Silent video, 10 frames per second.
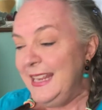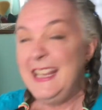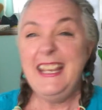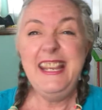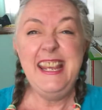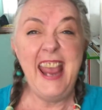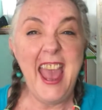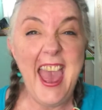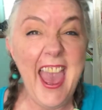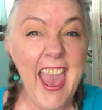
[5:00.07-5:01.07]

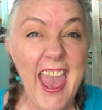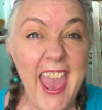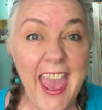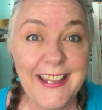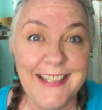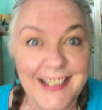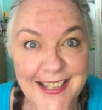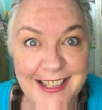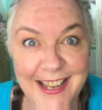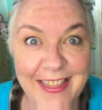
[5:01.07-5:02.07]
yes,
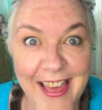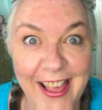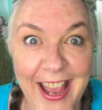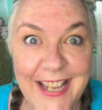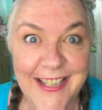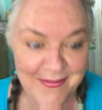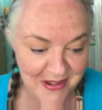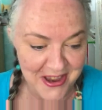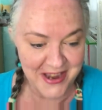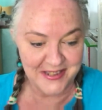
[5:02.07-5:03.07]
said the lazy
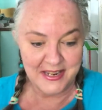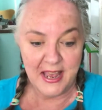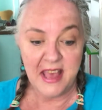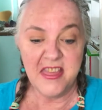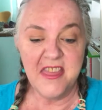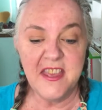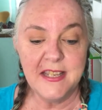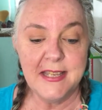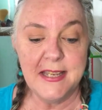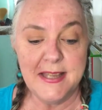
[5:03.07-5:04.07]
bird.
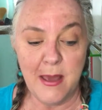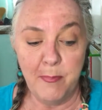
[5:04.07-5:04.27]
This is the